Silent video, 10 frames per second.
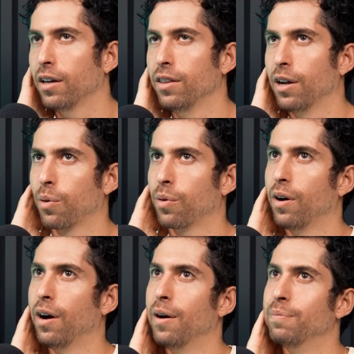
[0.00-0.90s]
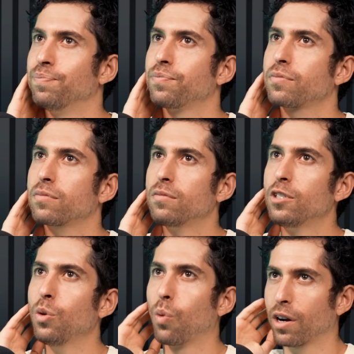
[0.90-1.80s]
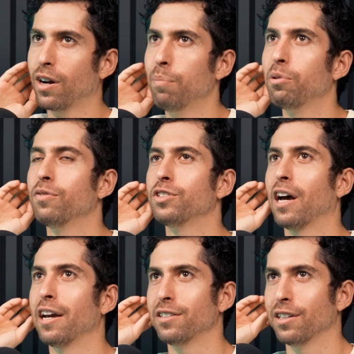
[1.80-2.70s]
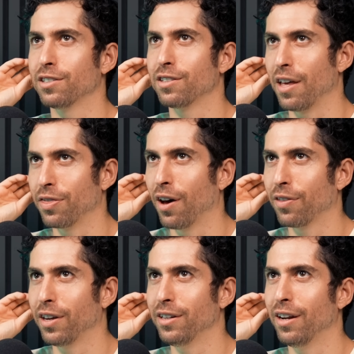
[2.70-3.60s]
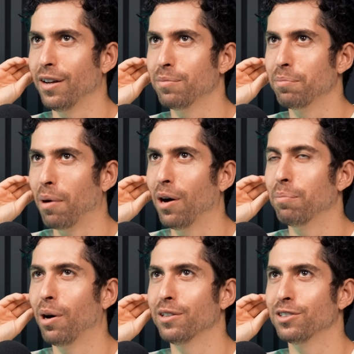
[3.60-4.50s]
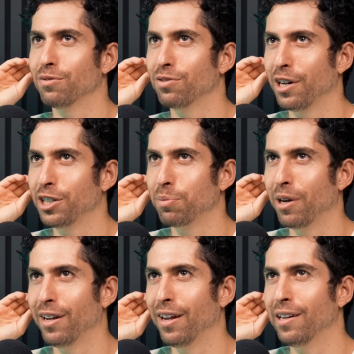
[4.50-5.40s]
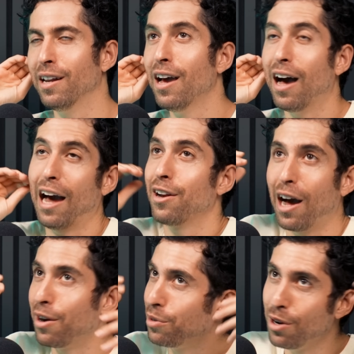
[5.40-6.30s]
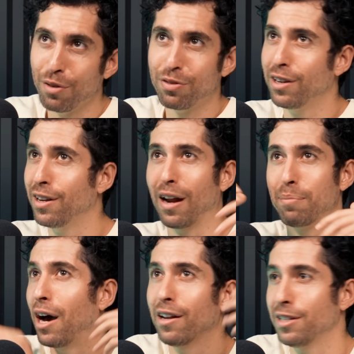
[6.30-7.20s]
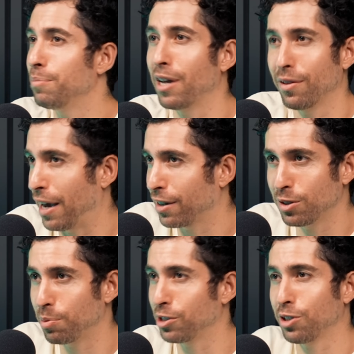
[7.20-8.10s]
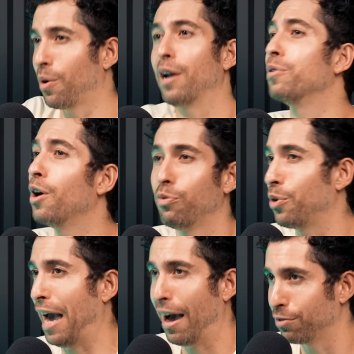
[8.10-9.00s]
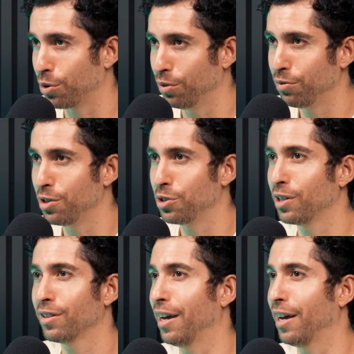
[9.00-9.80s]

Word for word: There were a couple of scientists that thought they did it, Pons and Fleischman, and I don't know if they did. I'm not deep down that conspiracy, so I don't know if we have cold fusion.